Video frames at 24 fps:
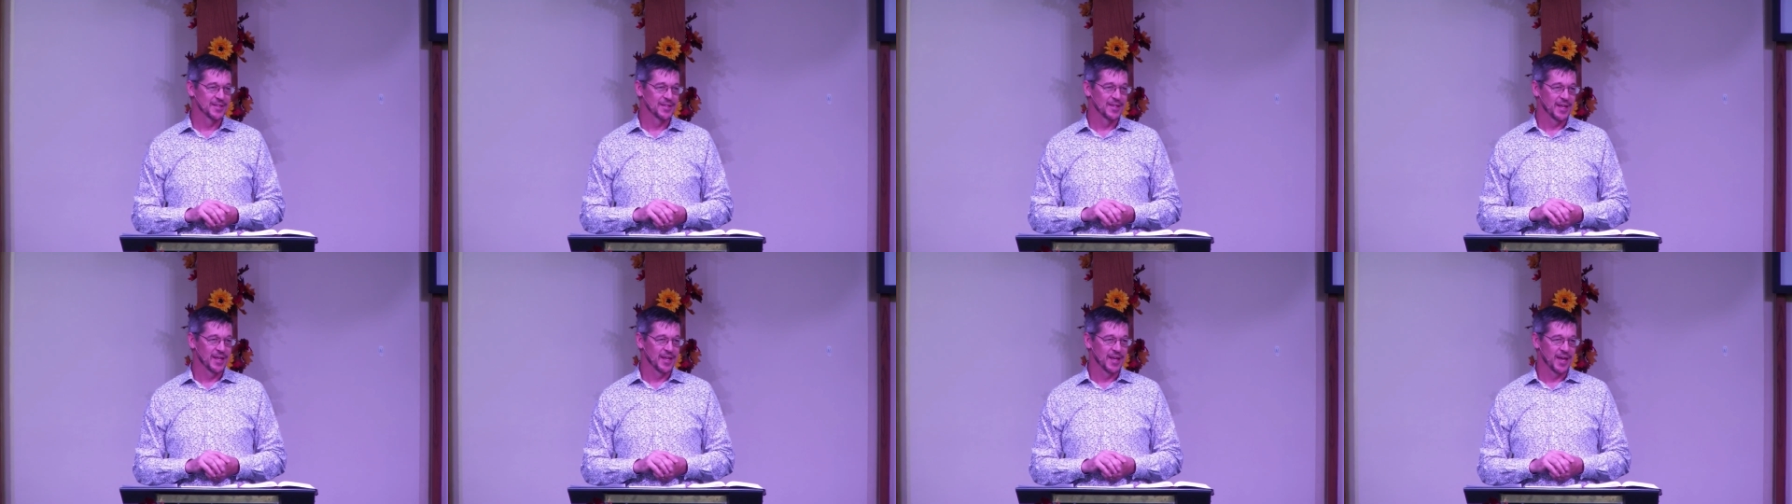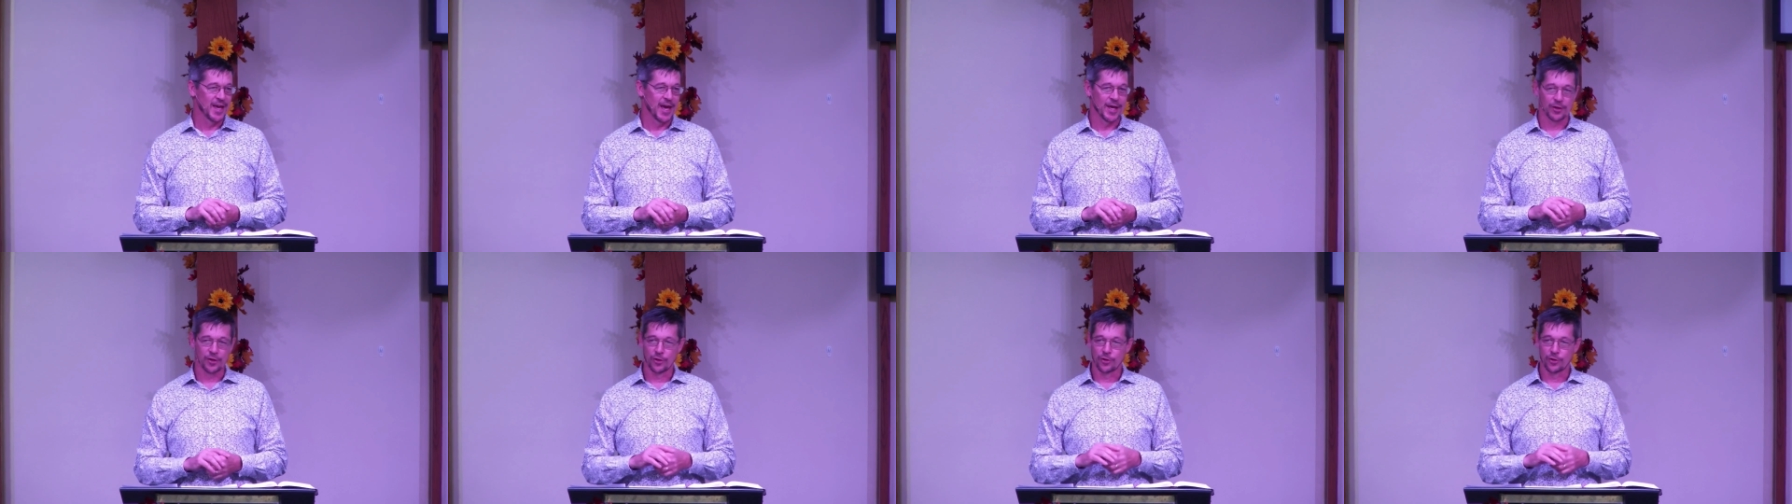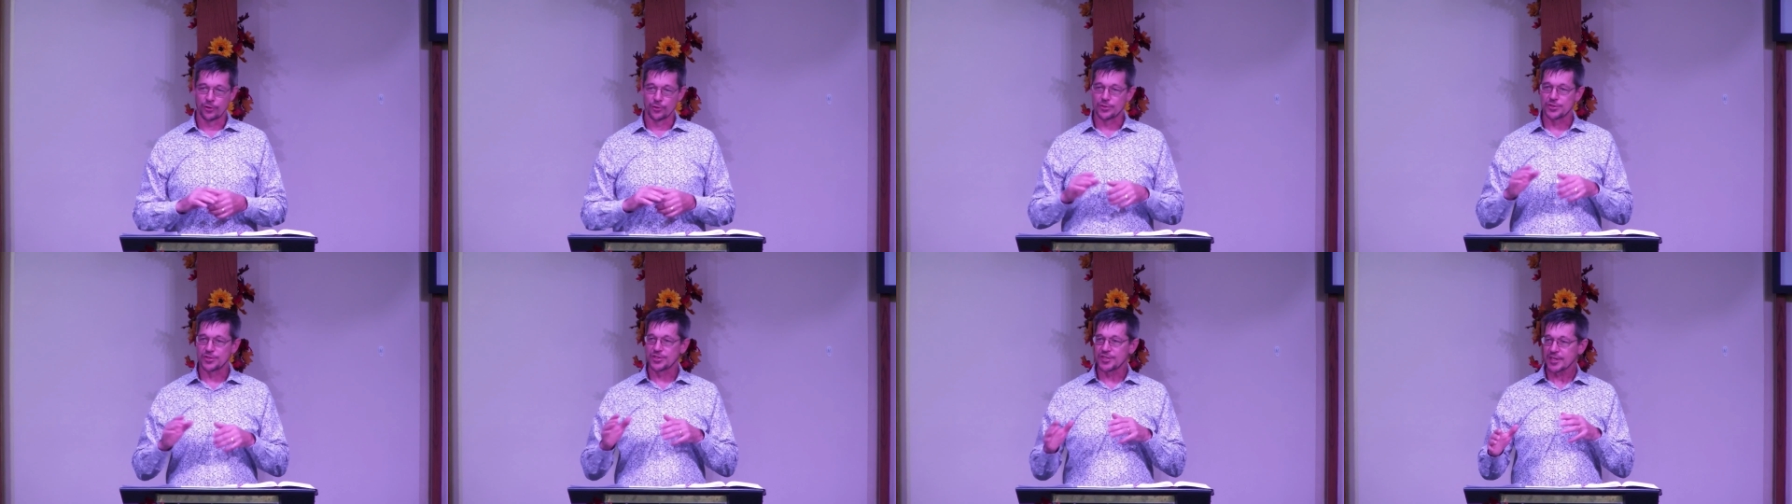and learn
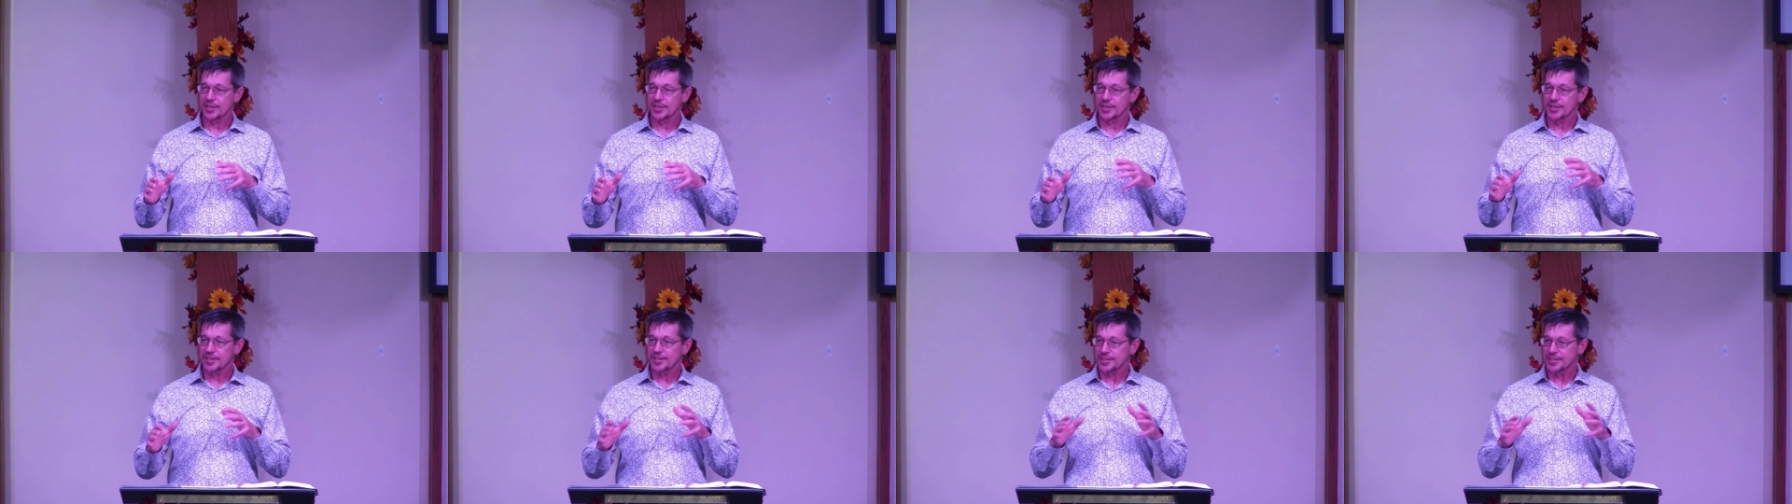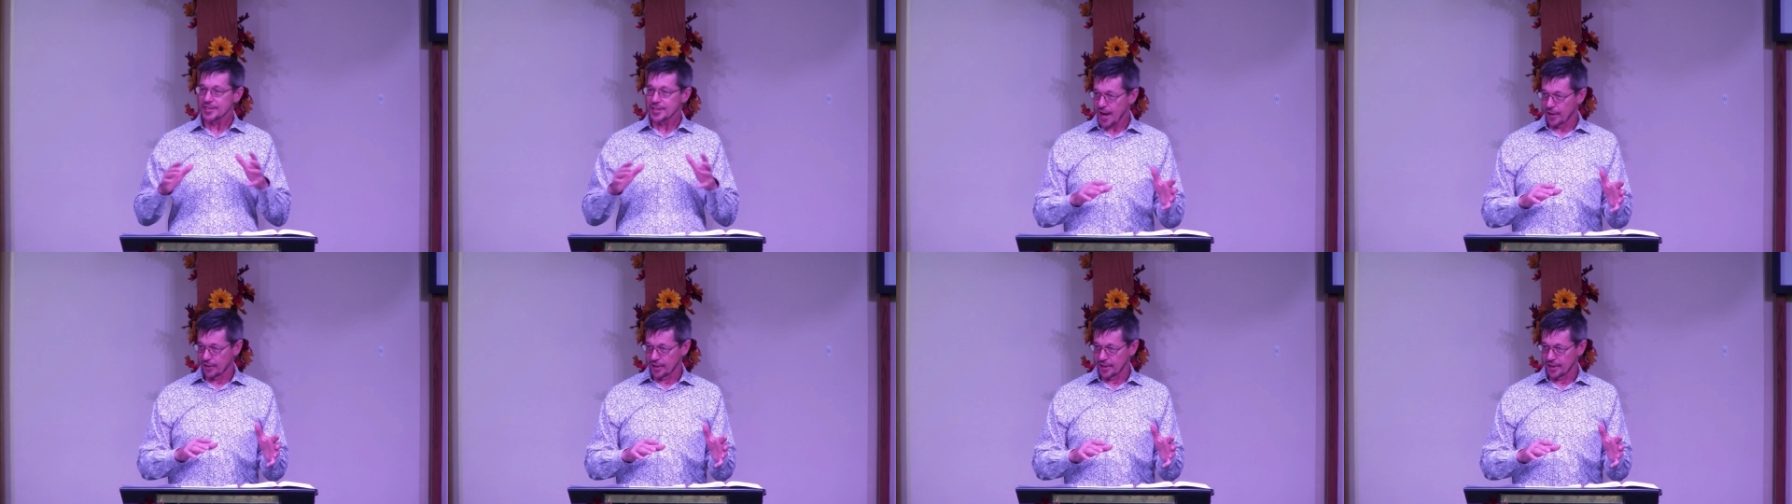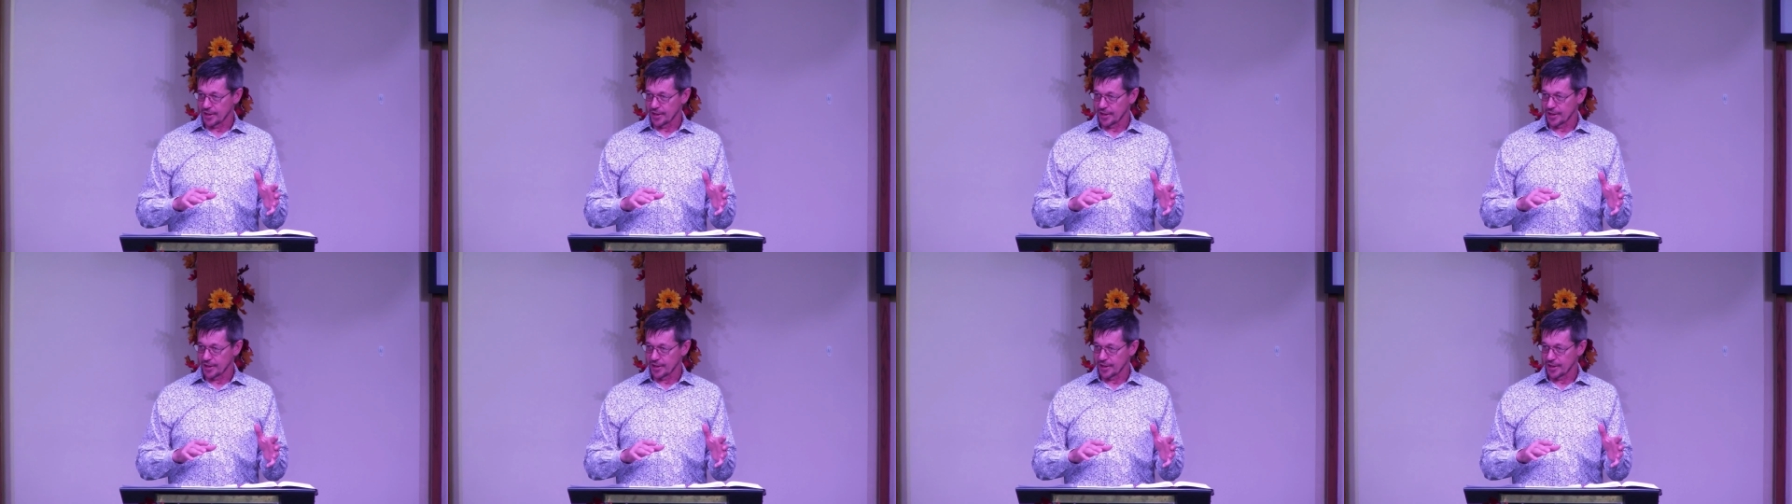six areas